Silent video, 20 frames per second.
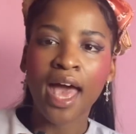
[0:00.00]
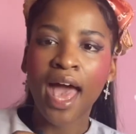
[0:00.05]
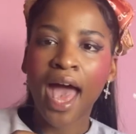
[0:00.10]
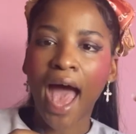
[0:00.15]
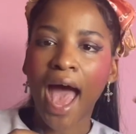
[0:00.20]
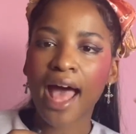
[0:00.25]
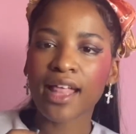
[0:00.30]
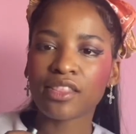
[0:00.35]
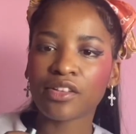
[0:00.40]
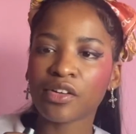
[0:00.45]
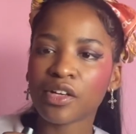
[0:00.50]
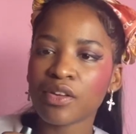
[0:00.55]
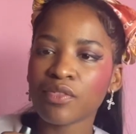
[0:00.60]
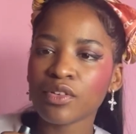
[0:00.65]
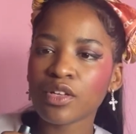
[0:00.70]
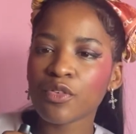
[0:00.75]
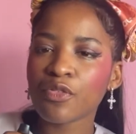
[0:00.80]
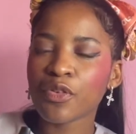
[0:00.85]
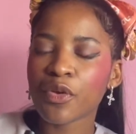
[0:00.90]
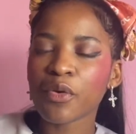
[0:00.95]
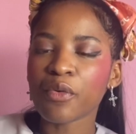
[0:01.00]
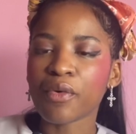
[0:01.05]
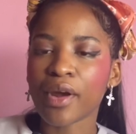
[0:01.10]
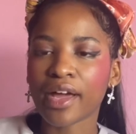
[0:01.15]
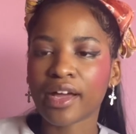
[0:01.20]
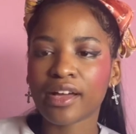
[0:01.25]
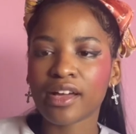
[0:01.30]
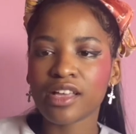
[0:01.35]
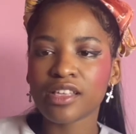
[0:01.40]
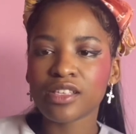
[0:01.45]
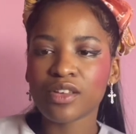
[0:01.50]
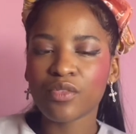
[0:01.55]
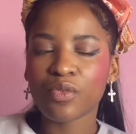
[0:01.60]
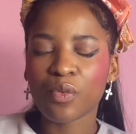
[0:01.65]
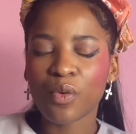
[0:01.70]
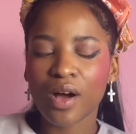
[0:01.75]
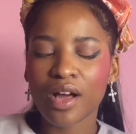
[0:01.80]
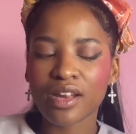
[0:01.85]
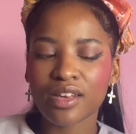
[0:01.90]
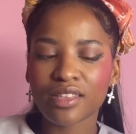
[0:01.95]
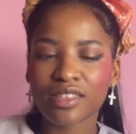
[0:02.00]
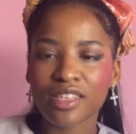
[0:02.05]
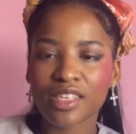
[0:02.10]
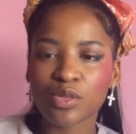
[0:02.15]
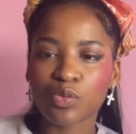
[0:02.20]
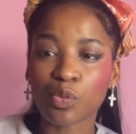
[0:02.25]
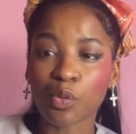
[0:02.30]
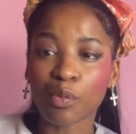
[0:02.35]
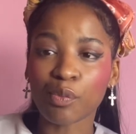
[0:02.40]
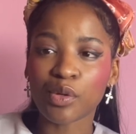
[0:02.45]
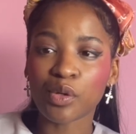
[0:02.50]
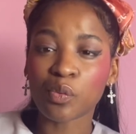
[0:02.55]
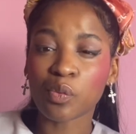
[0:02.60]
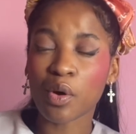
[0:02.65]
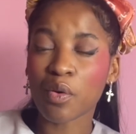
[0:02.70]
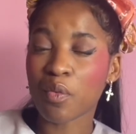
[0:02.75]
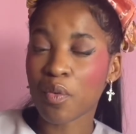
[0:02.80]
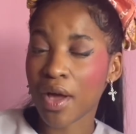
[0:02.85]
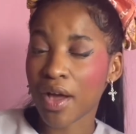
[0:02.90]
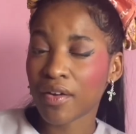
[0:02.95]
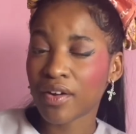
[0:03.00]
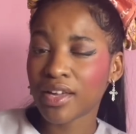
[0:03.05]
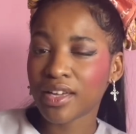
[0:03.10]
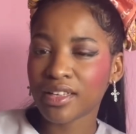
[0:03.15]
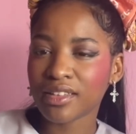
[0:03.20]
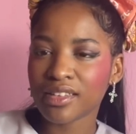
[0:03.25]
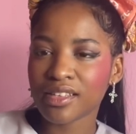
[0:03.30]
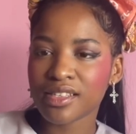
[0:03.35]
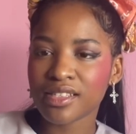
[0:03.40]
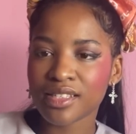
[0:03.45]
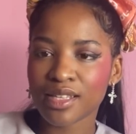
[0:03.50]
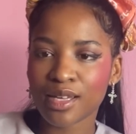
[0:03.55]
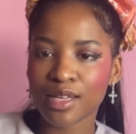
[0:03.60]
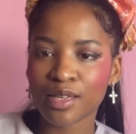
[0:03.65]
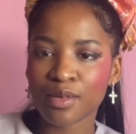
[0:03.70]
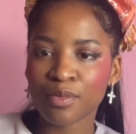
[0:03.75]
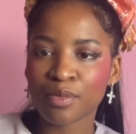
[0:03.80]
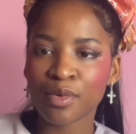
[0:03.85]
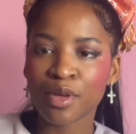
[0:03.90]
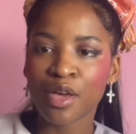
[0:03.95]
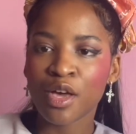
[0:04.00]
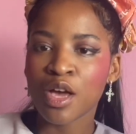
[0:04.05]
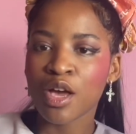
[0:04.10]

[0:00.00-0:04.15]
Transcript: And there are even a few records of what these women were wearing in this time